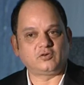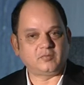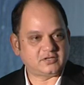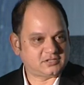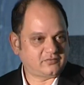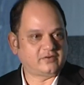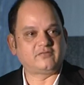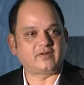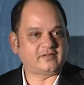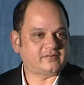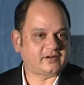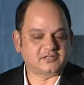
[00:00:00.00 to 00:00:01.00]
so much of
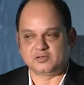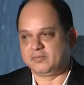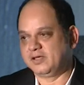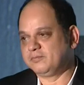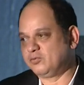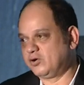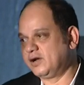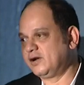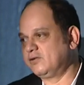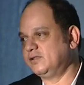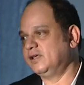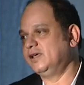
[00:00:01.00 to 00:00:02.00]
infrastructure being put
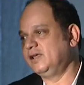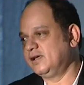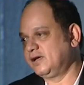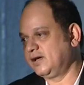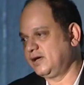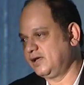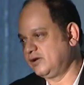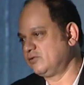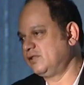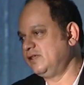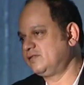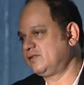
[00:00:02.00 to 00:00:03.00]
into
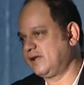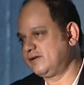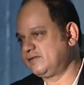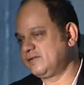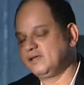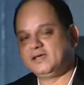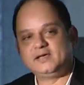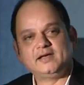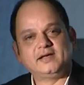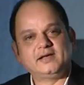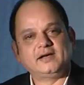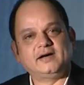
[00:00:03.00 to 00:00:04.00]
these states,
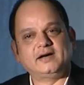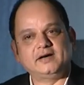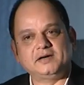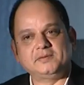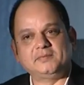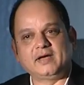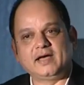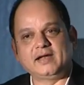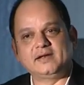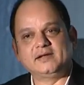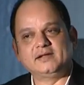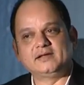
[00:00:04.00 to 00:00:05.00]

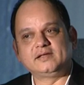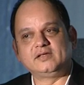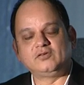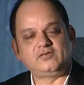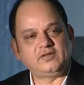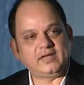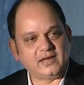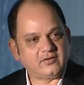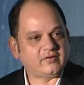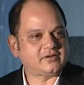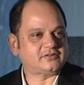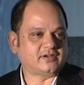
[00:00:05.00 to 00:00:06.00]
and you see
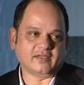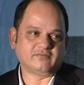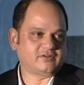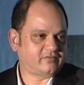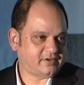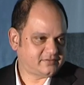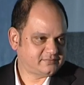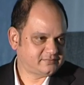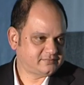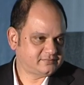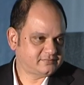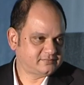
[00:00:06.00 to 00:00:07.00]
innovation everywhere.
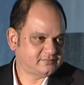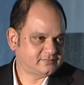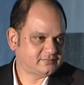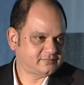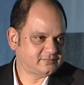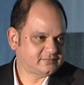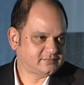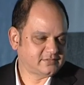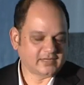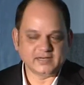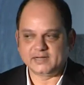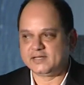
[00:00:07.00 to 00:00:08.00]

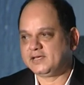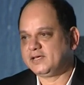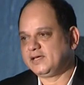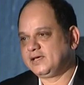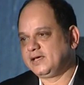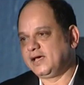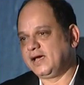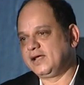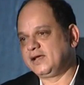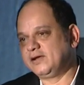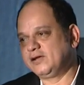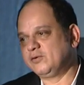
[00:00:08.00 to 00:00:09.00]
Right?
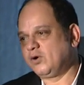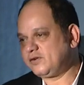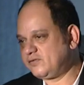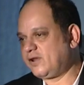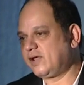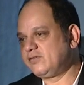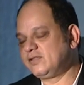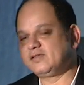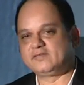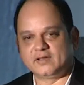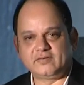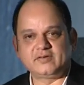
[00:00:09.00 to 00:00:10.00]
And what's driving
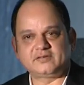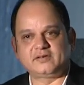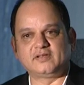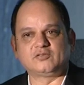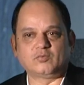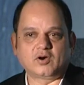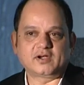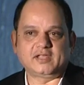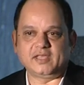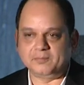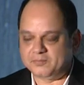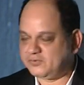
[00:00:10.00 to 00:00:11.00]
this innovation is what
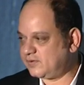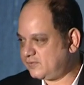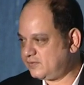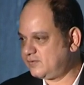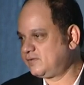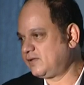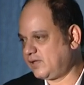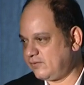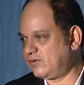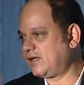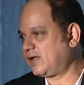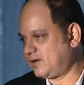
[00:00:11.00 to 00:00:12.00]
keeps us
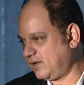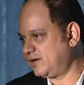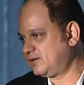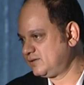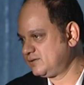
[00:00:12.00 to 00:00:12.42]
awake at night.